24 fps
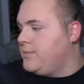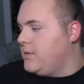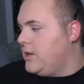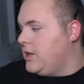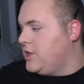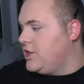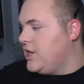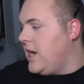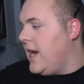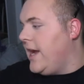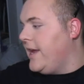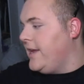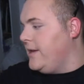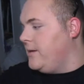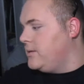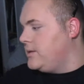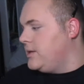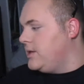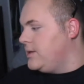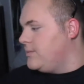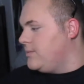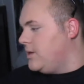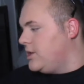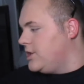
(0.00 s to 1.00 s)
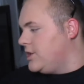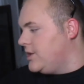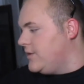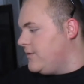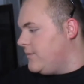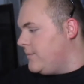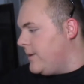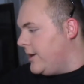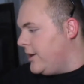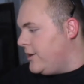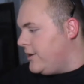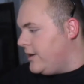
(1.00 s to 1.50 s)
brush. I use these brushes
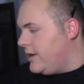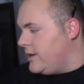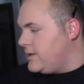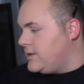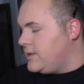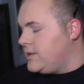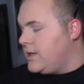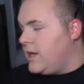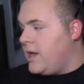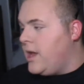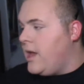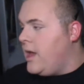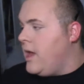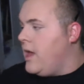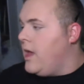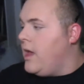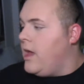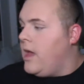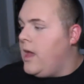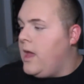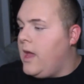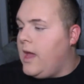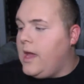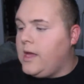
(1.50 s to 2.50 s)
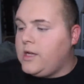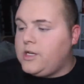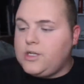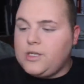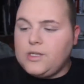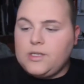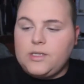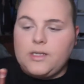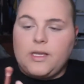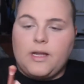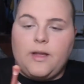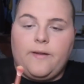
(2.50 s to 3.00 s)
for my crease. It's
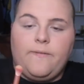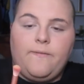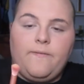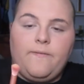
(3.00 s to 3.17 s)
just like a